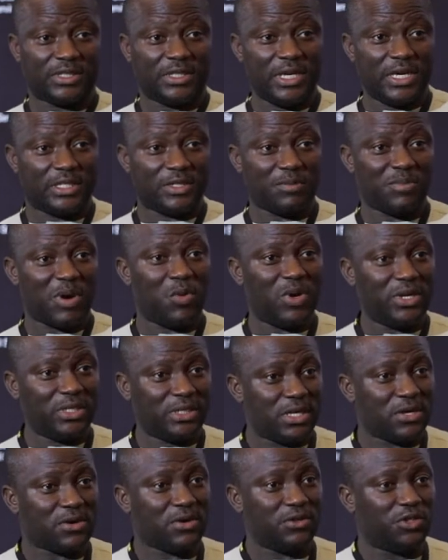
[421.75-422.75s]
state, but what is
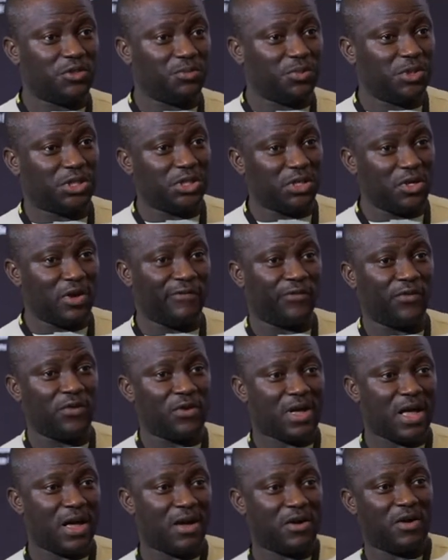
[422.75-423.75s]
the contribution of
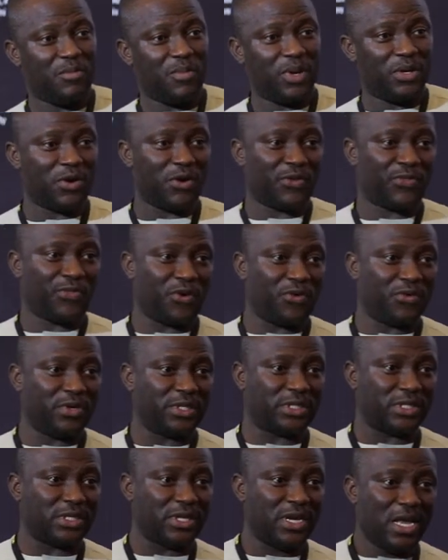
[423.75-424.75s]
local government
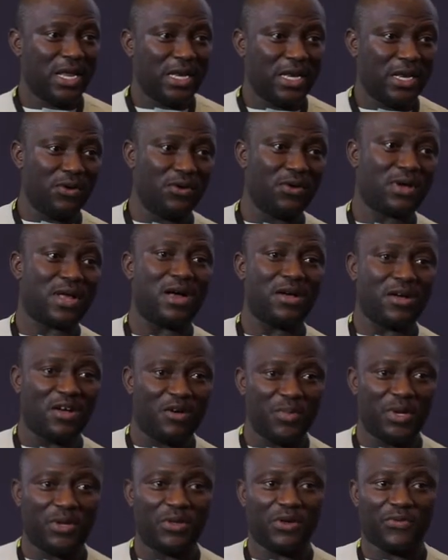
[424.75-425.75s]
authority? The local
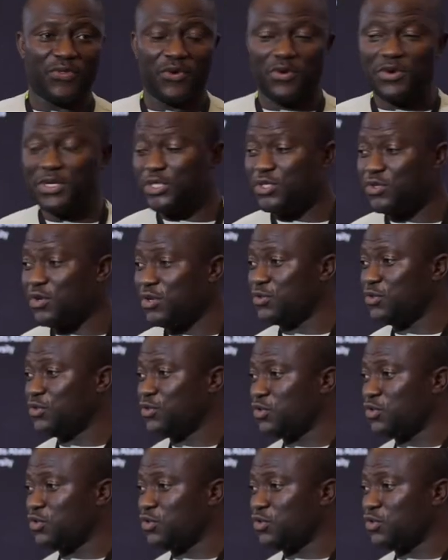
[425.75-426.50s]
government authority also